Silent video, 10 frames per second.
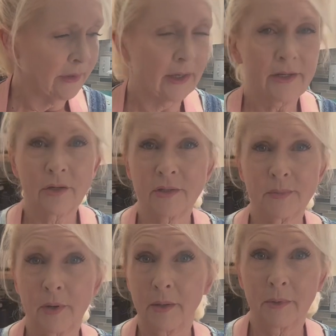I know it's
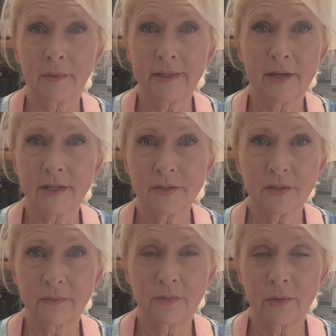probably not as
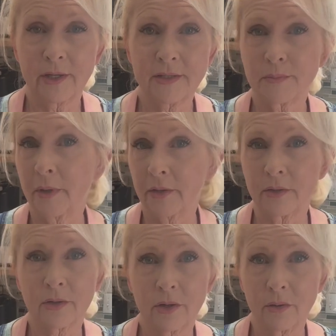good for you as
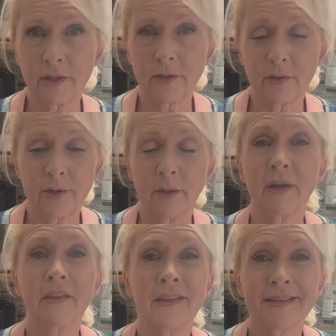butter or coconut oil,
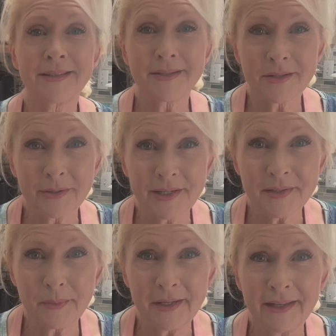but this is the
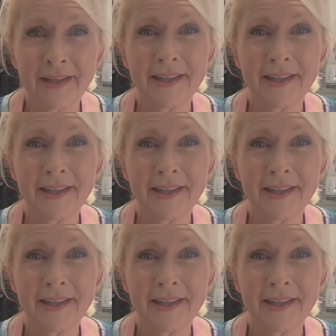recipe.